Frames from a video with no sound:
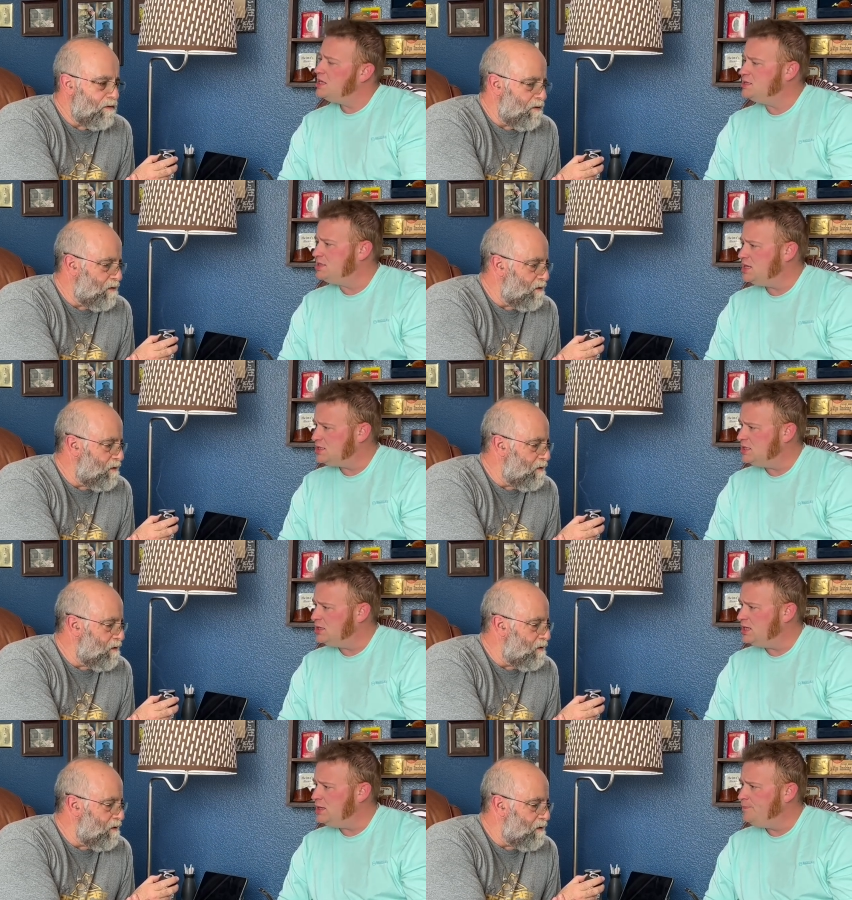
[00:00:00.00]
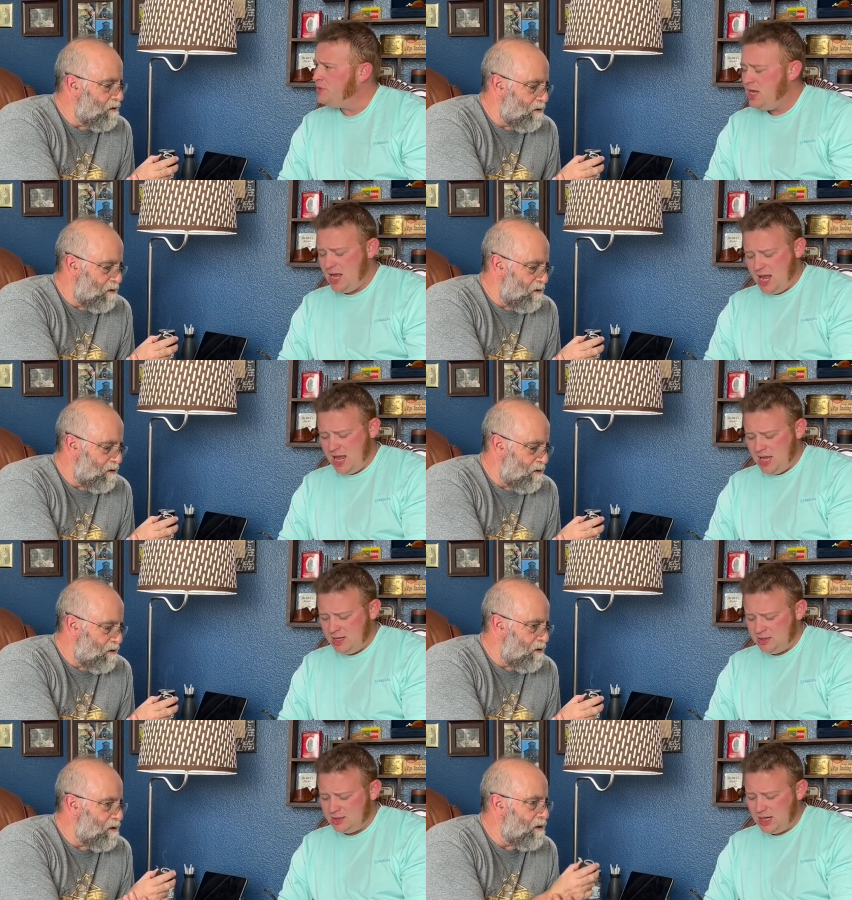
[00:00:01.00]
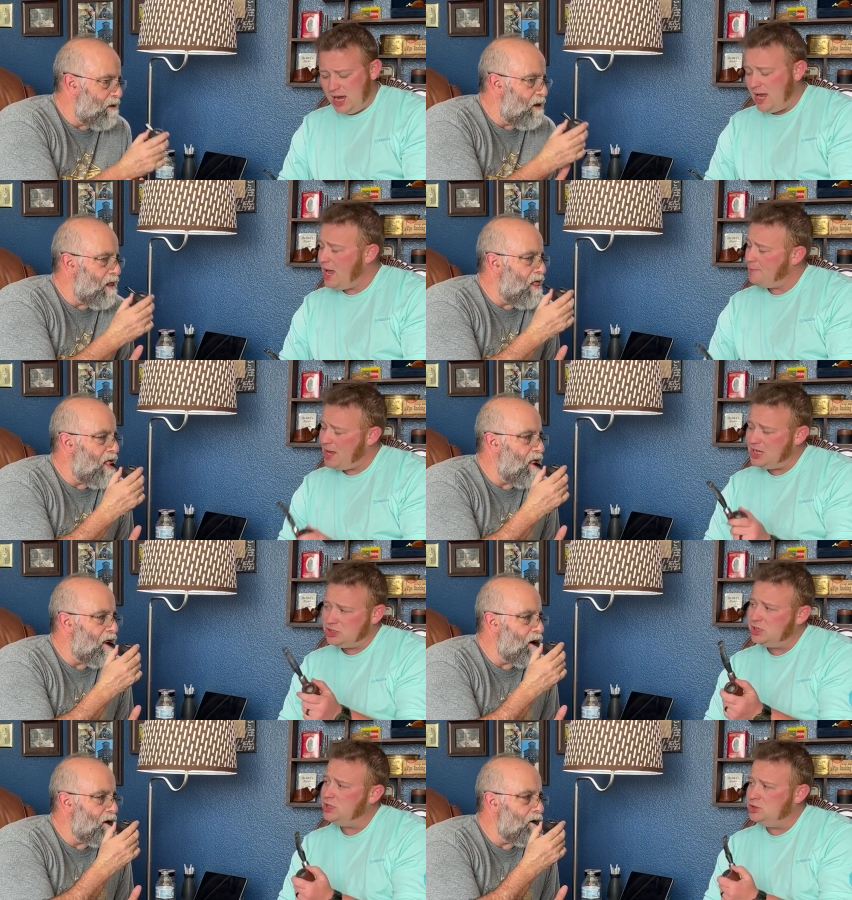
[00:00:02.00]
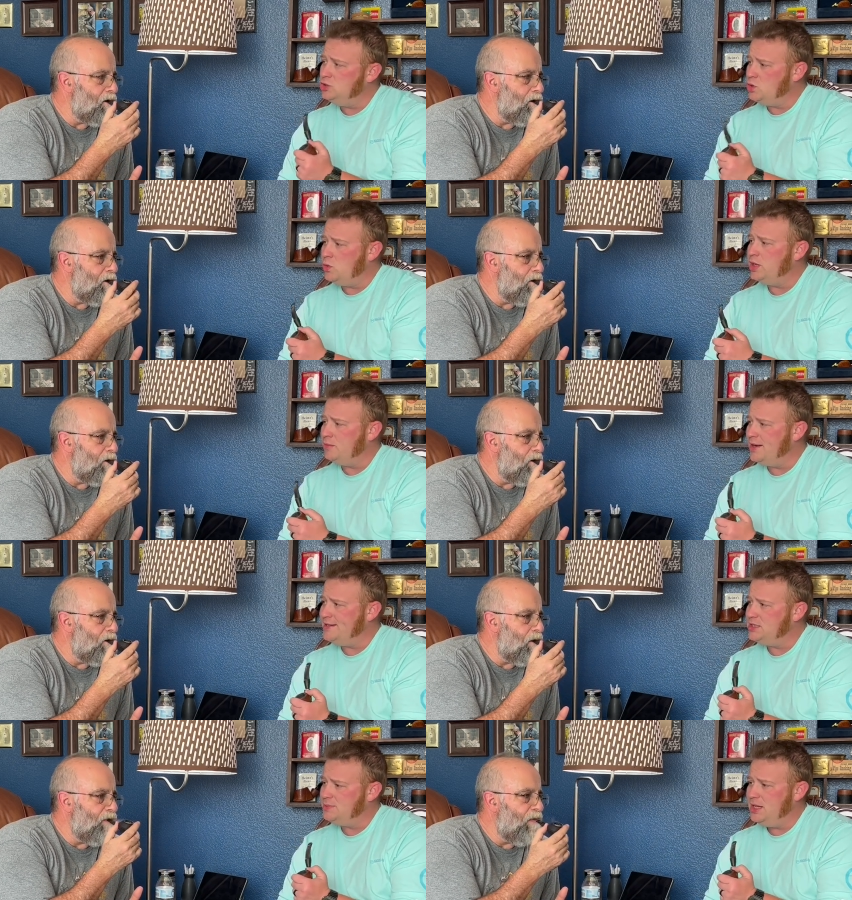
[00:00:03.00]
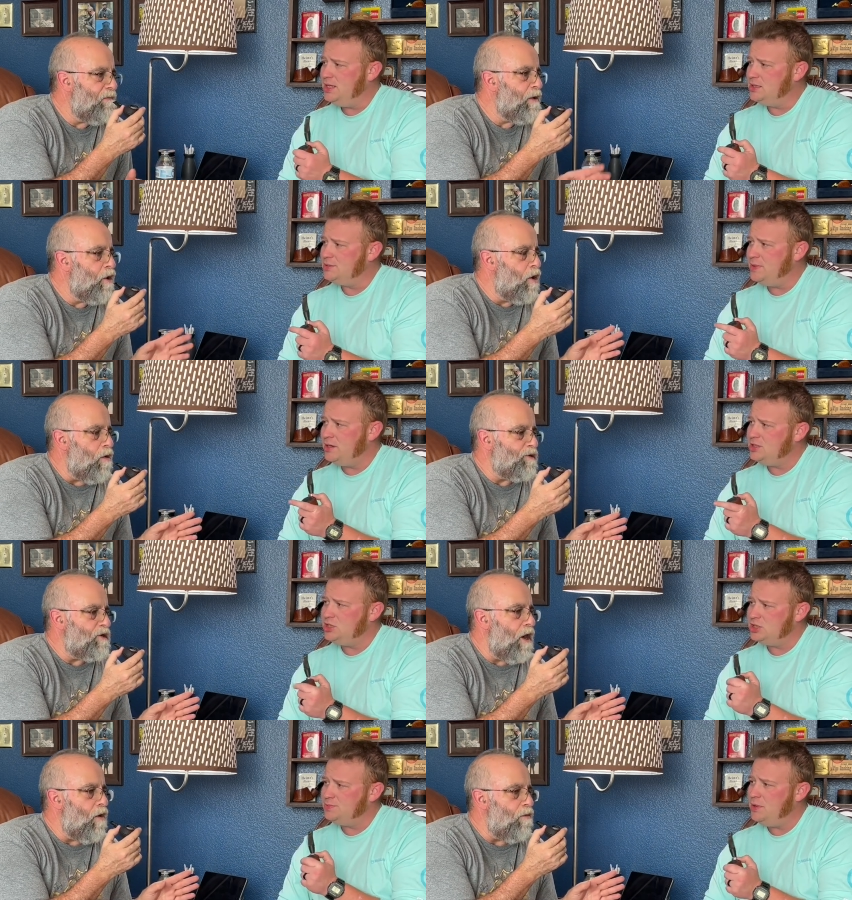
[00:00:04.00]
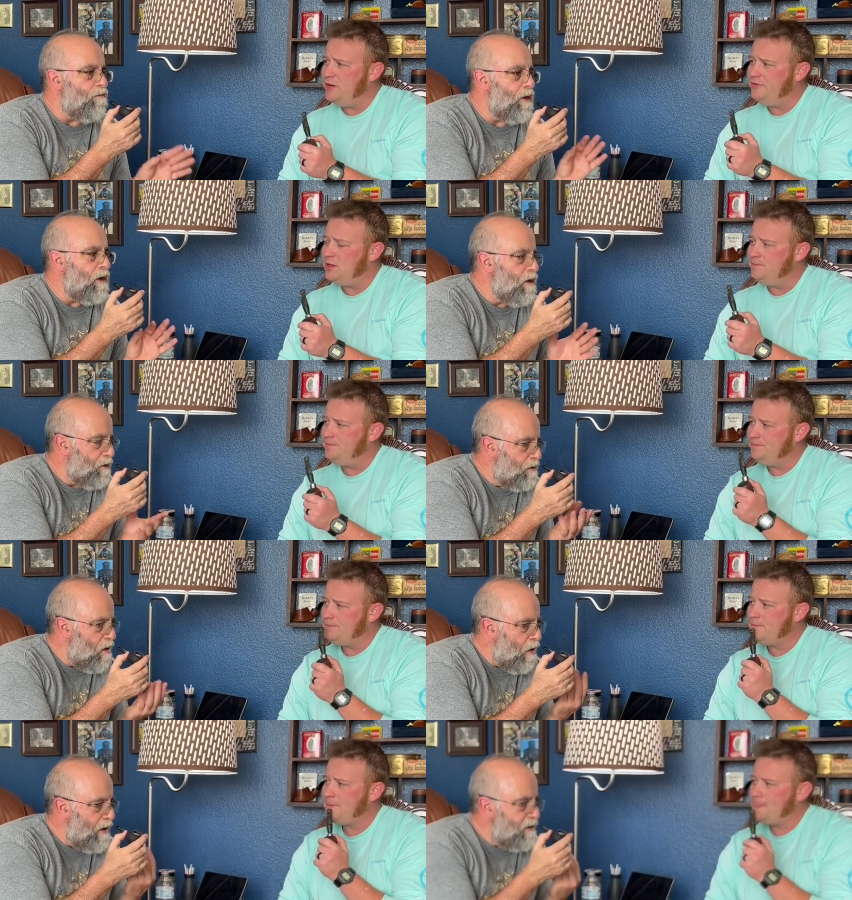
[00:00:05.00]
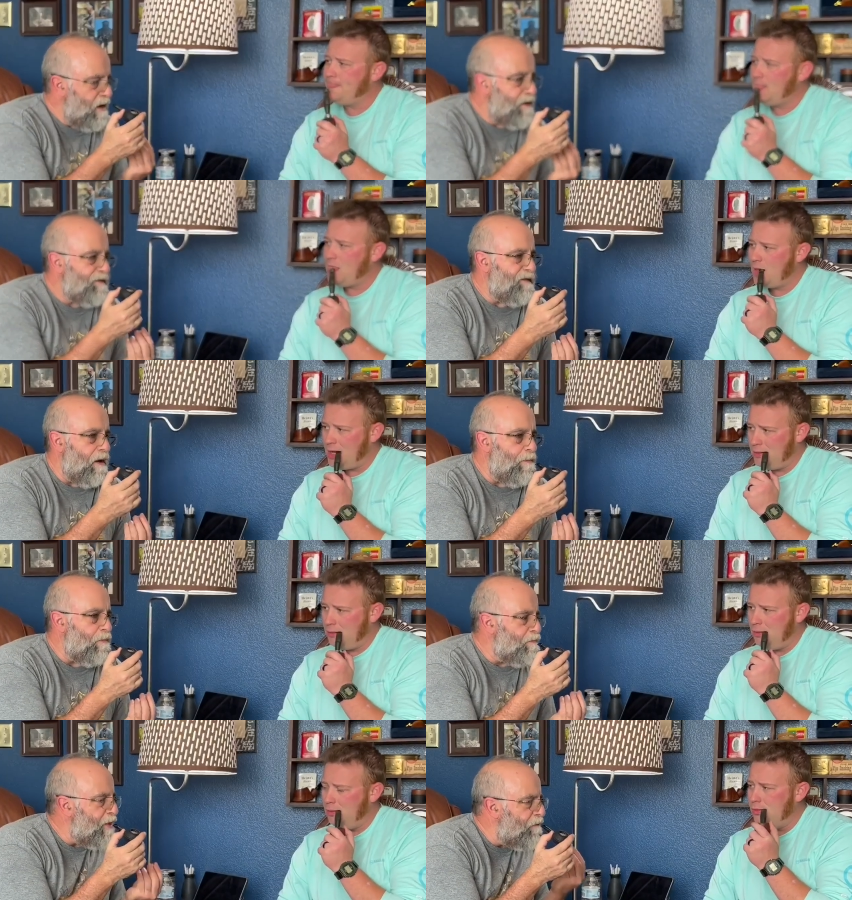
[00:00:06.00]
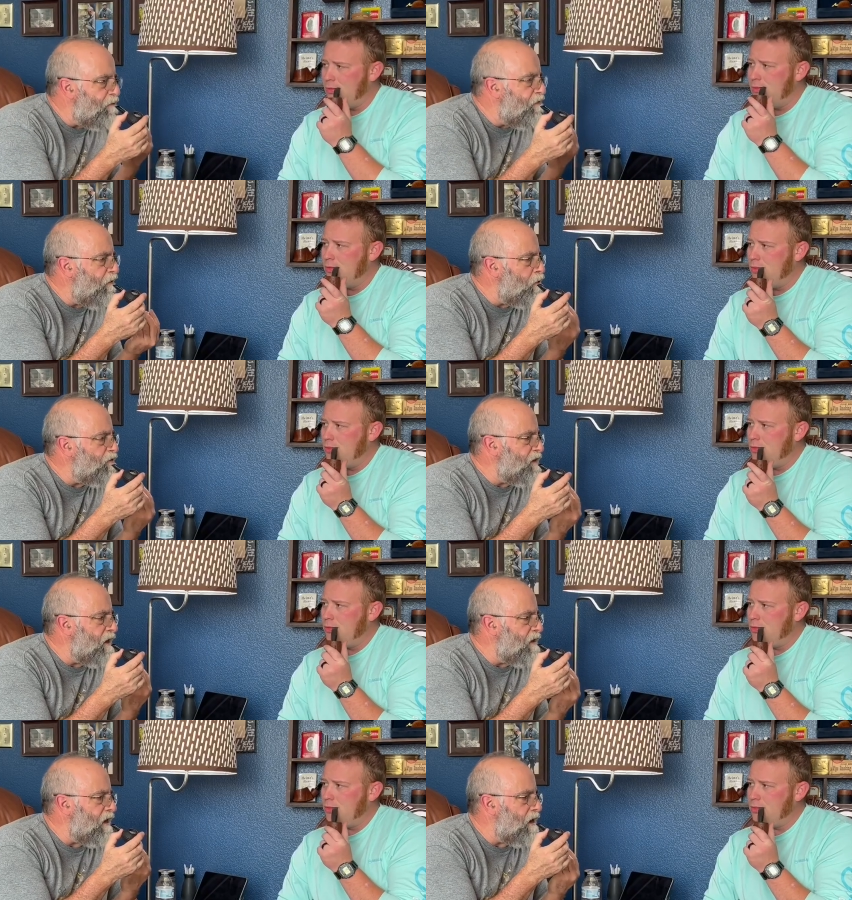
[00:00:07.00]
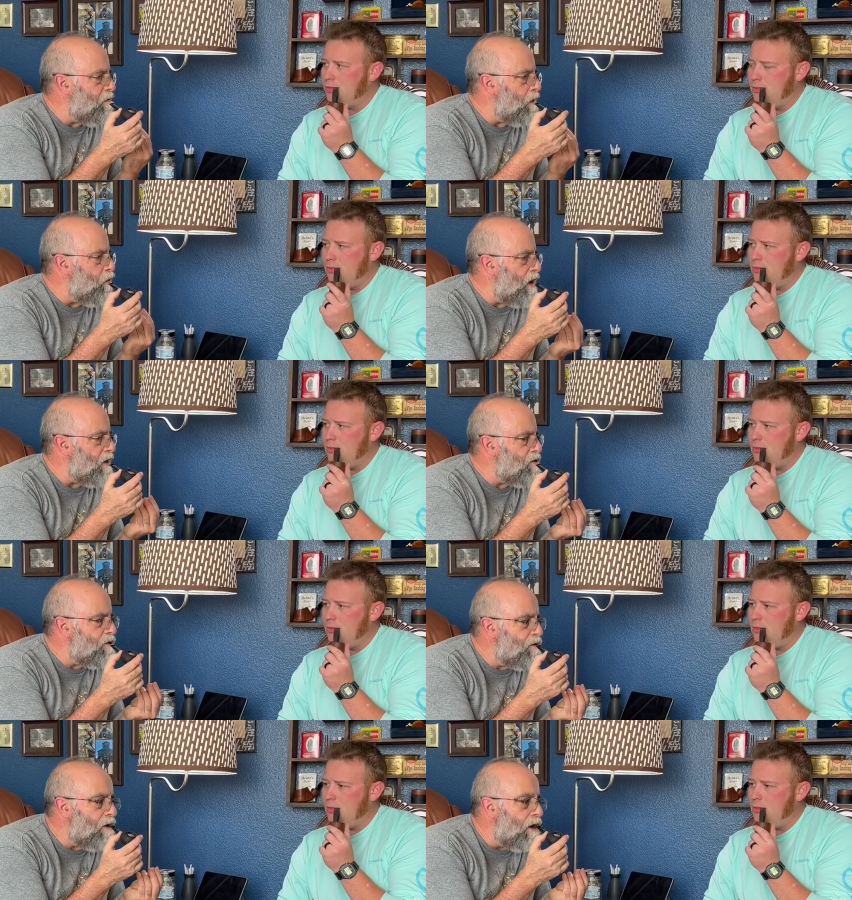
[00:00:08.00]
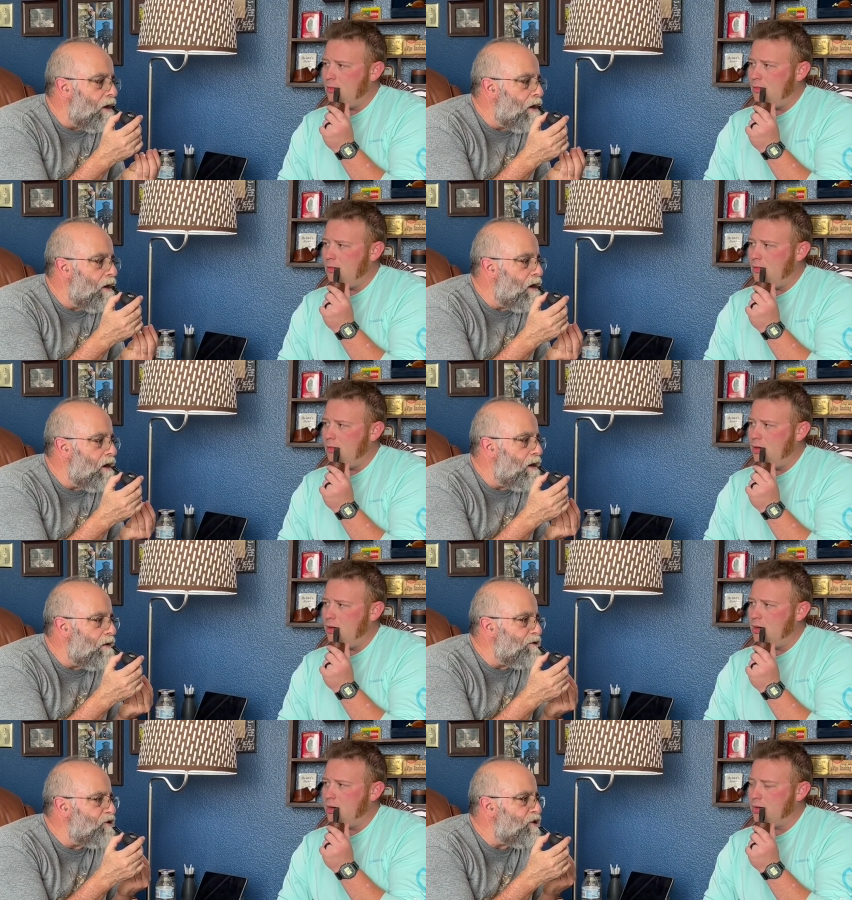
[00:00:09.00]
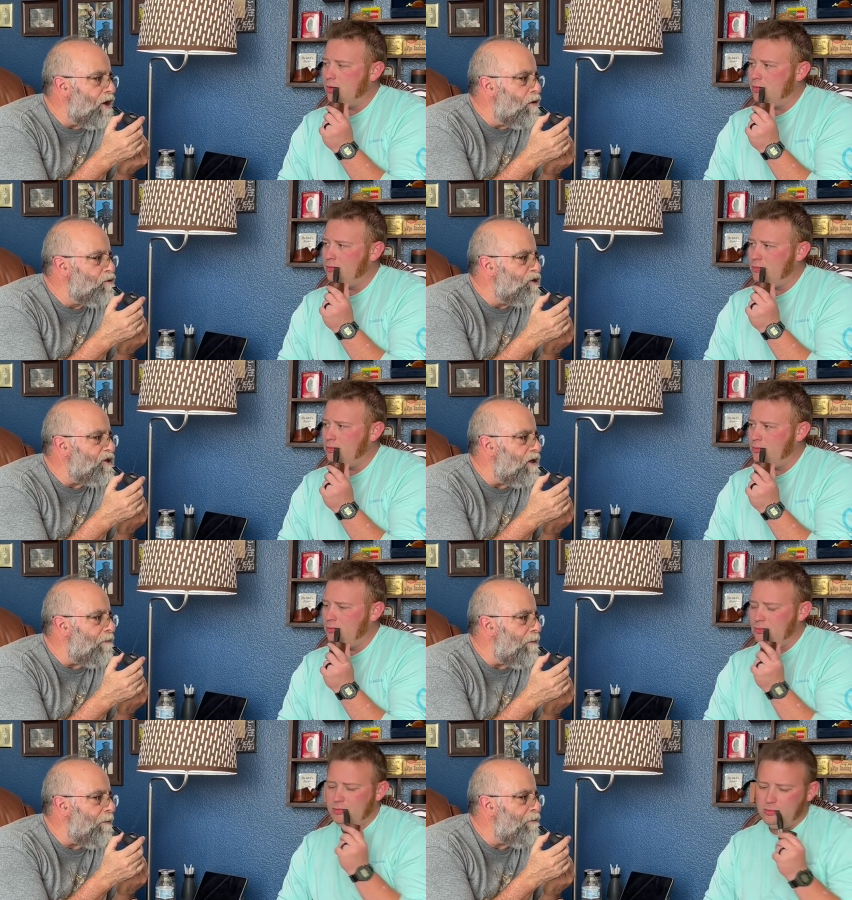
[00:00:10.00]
Speaker 1: consistently, and I, am actually enjoying my experience. Go slow. Puffing.
Speaker 2: Go ahead and take a sip. The first thing that hit me when I just took a little slow sip